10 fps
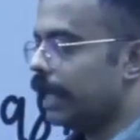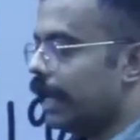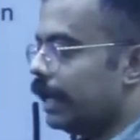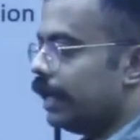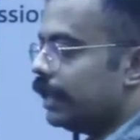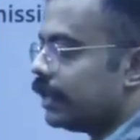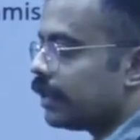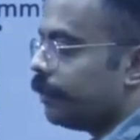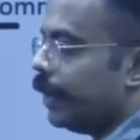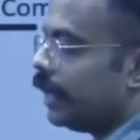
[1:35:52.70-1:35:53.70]
yearly. They
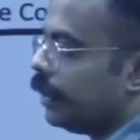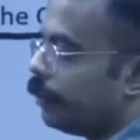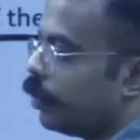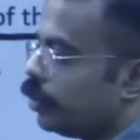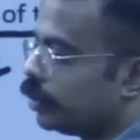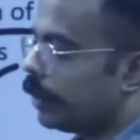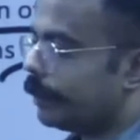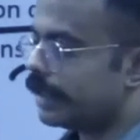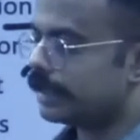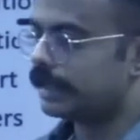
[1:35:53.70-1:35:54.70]
submit report to the
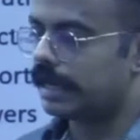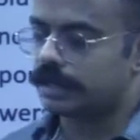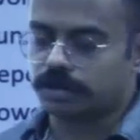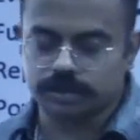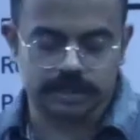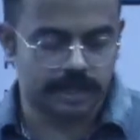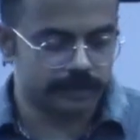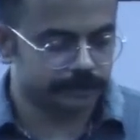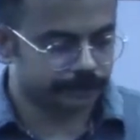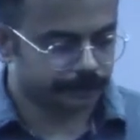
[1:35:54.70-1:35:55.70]
president on
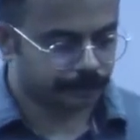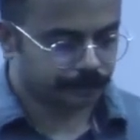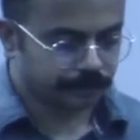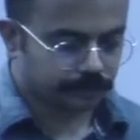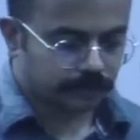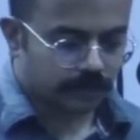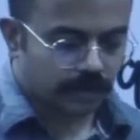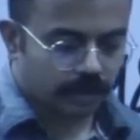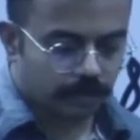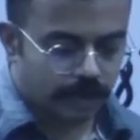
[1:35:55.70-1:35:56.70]
the
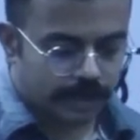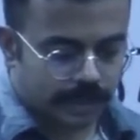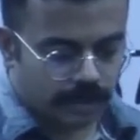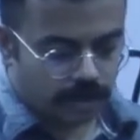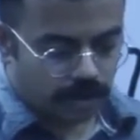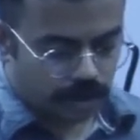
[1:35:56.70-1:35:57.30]
working